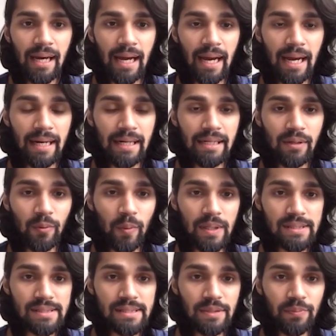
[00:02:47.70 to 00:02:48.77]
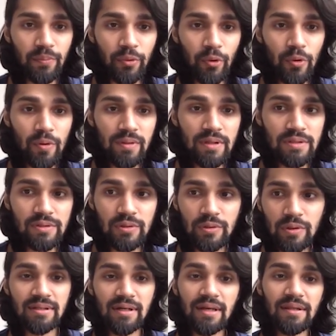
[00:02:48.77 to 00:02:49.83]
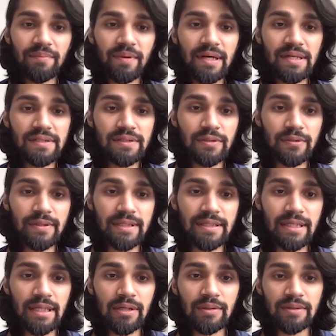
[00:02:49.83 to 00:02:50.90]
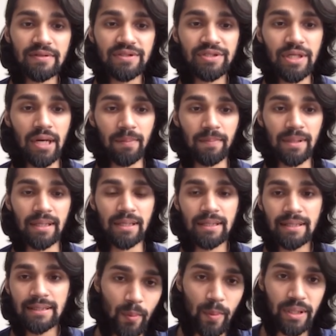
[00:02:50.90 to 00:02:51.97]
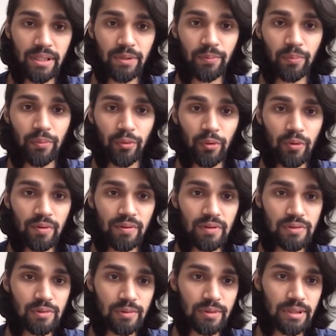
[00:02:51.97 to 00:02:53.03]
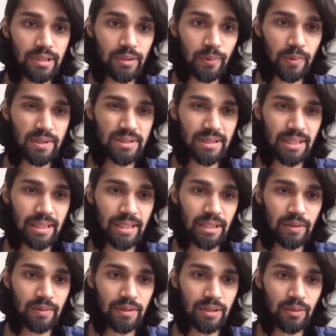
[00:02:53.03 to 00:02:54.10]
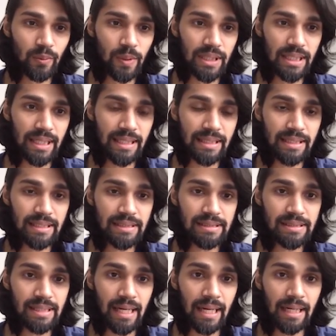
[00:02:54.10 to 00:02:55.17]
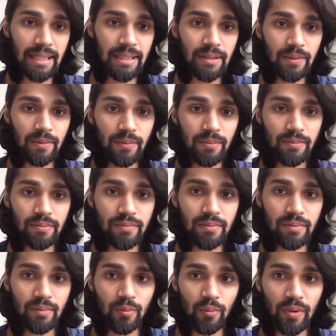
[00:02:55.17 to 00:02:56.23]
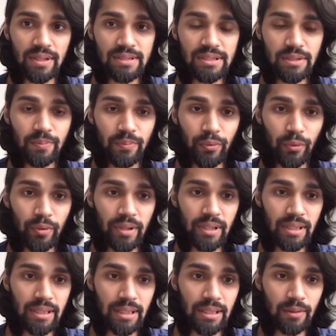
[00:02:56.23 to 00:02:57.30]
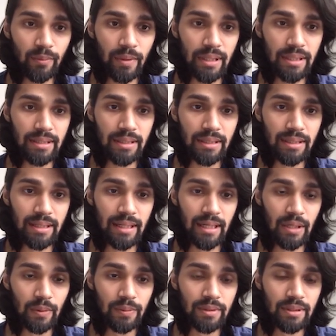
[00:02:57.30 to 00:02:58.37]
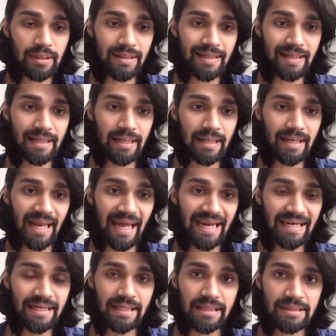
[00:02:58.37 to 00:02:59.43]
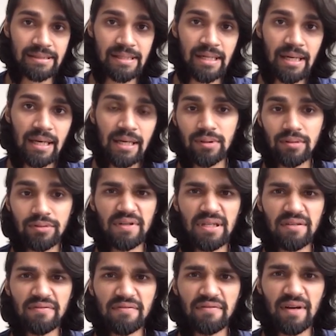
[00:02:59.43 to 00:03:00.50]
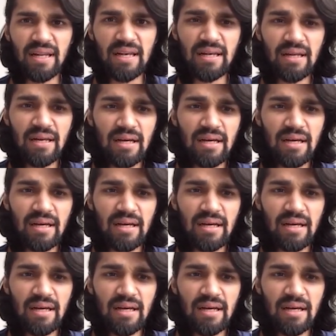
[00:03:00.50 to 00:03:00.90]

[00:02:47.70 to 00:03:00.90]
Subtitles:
And once it broke the zone, look at the price going down sharply. When it broke the zone, it was around in 190s, and once it broke it, it went down till 90s. So it fell